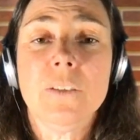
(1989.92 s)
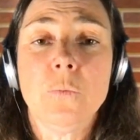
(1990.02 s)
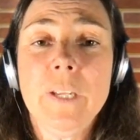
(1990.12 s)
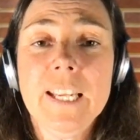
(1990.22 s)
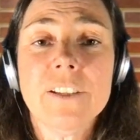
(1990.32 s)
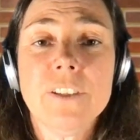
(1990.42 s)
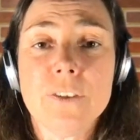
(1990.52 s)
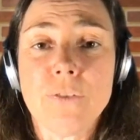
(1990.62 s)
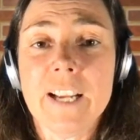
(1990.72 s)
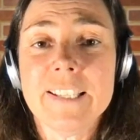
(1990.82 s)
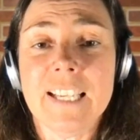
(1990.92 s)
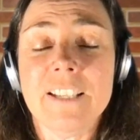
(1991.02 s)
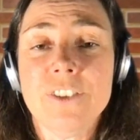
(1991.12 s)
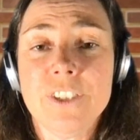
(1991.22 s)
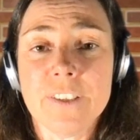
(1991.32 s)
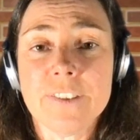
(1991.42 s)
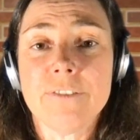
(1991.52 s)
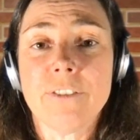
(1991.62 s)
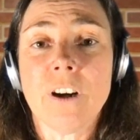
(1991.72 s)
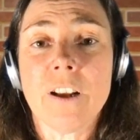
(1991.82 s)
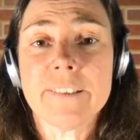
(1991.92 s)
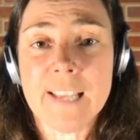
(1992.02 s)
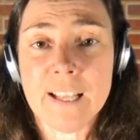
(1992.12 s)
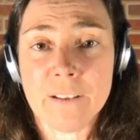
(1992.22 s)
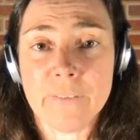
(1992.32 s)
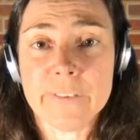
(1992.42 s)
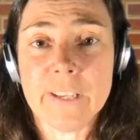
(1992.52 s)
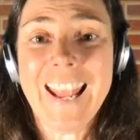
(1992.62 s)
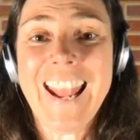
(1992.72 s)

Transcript: we can use writing just for ourselves